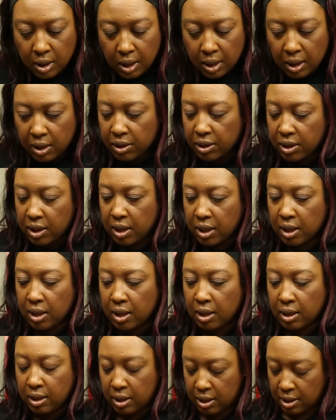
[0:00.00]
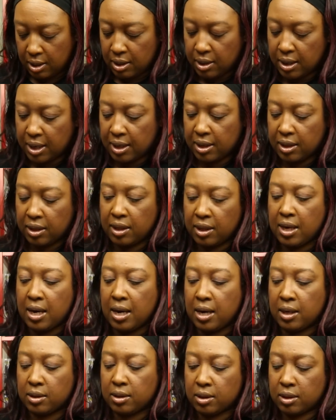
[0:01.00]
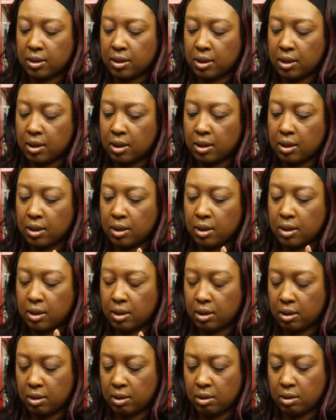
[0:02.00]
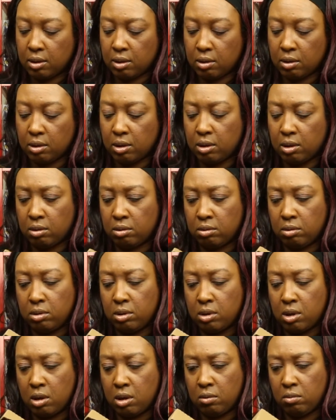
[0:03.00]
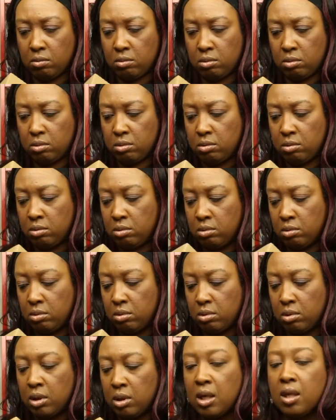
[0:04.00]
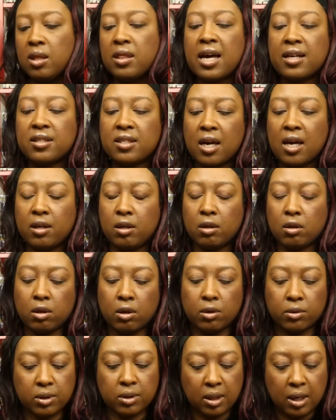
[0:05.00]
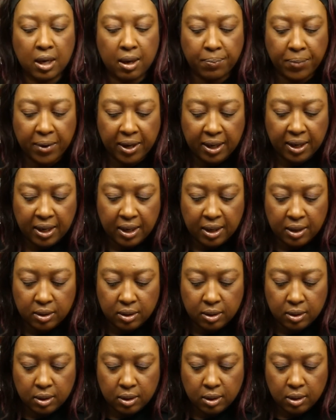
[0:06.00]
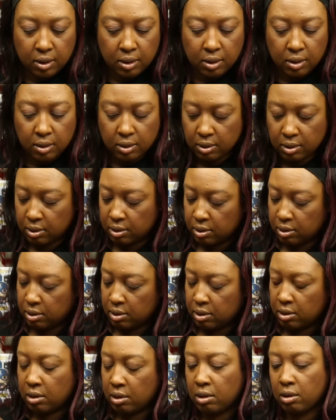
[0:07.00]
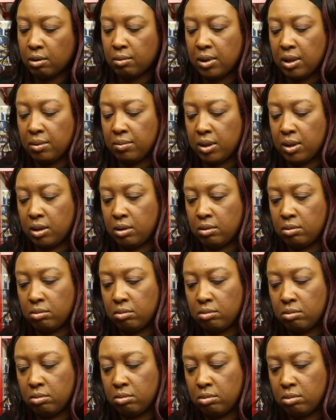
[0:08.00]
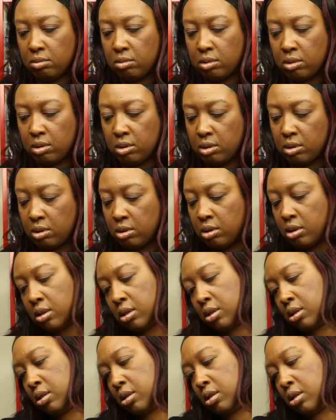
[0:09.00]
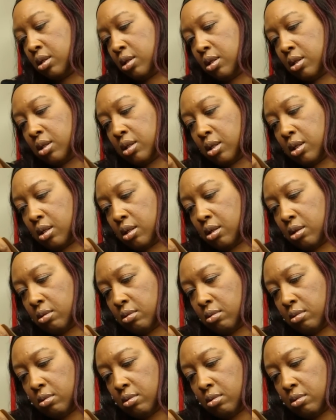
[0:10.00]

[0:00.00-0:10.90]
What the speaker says: I think, like this. Or no. That's how you close it up, I guess. Or maybe. I don't